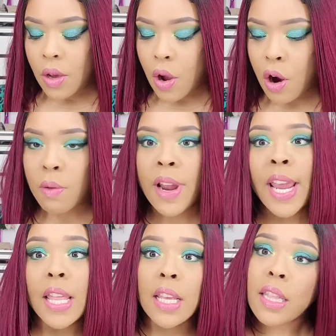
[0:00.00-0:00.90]
All right,
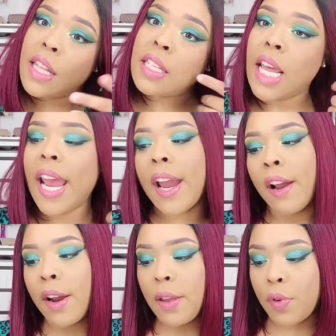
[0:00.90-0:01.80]
and then this
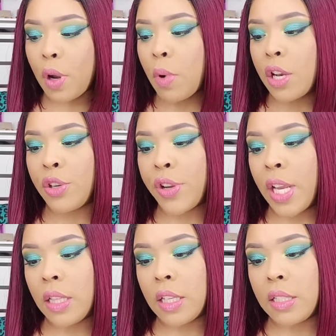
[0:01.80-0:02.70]
hair, if you're
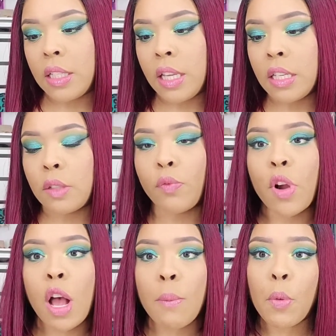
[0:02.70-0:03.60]
wondering, this is
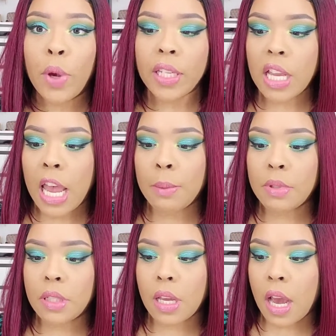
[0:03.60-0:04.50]
from Wig
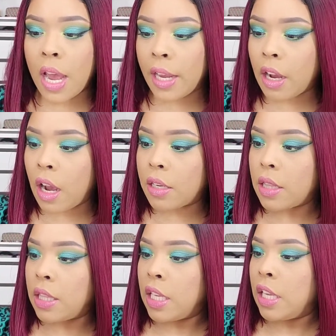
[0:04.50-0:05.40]
Types. I got
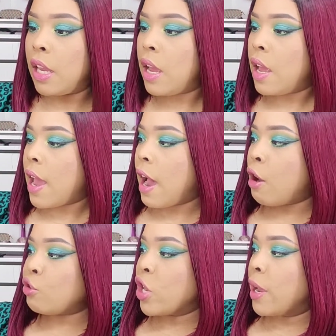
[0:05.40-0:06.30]
the
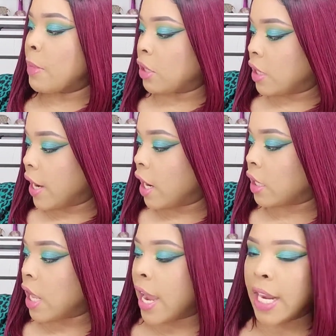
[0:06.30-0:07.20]
Outre Melted
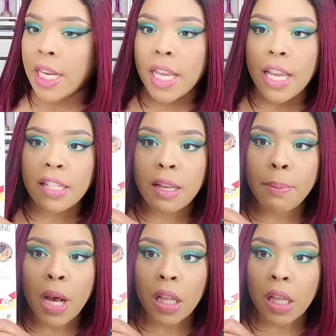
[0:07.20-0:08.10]
Hairline
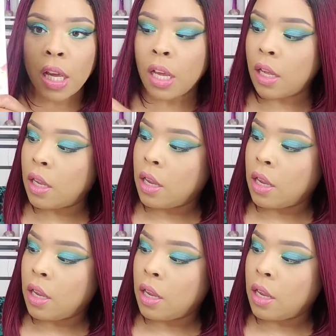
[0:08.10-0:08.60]
Isabella